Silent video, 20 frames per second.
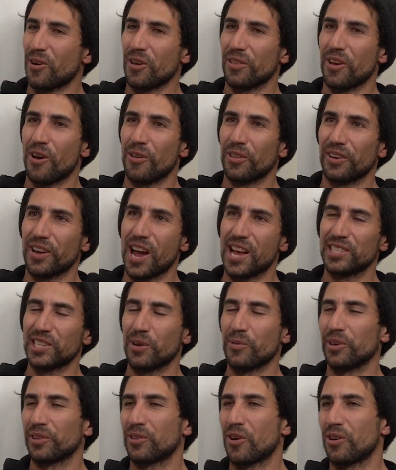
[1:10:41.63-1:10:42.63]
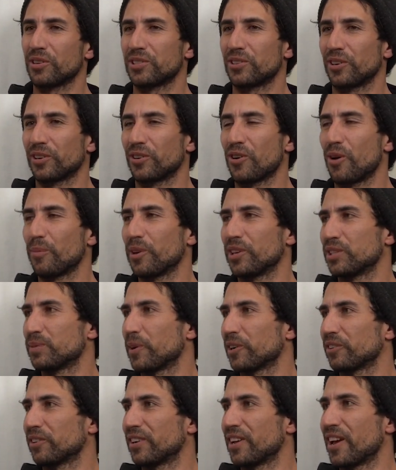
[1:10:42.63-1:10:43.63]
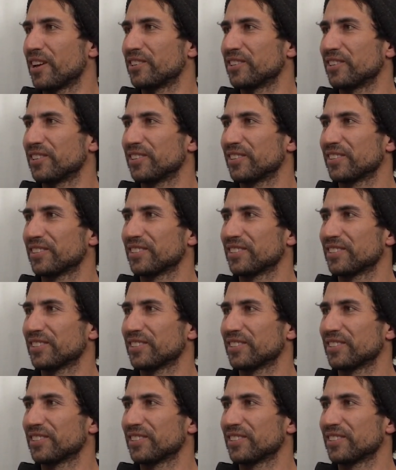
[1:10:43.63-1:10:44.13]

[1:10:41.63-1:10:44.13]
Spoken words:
all the guys I started calling me Inspector Gadget.